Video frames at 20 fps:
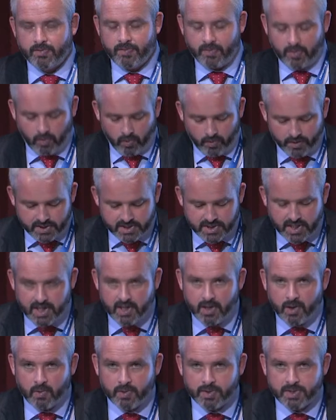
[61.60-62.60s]
all the
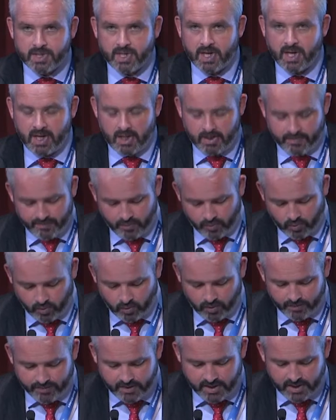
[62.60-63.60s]
stakeholders here, for
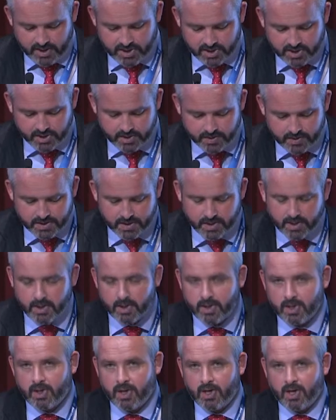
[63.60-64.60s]
all of the issues.
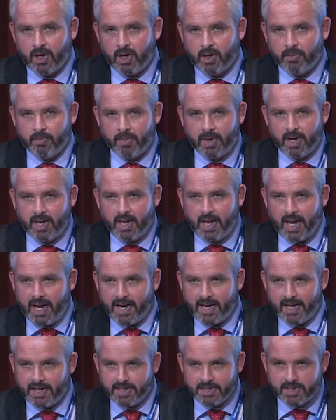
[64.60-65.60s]

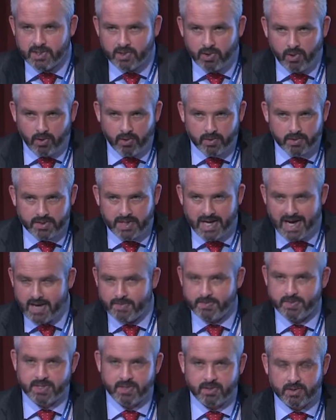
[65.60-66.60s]
And it's not
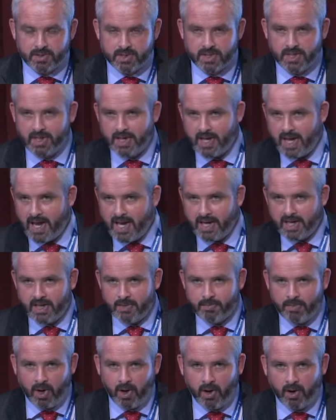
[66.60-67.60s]
absent in any
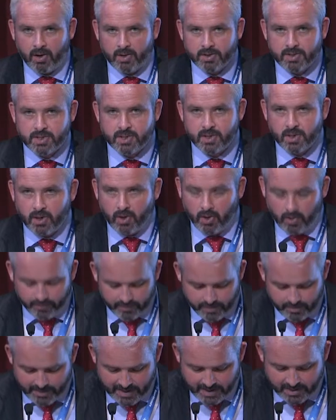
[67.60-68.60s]
part of
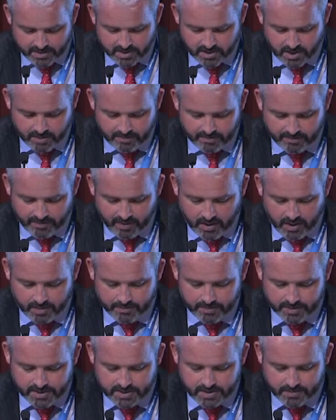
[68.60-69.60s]
the maritime
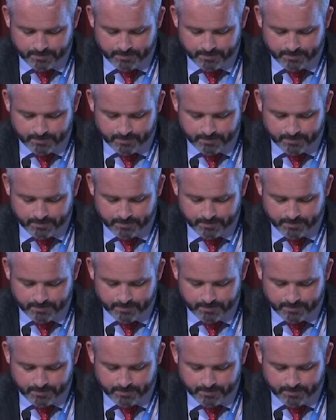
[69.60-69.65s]
environment.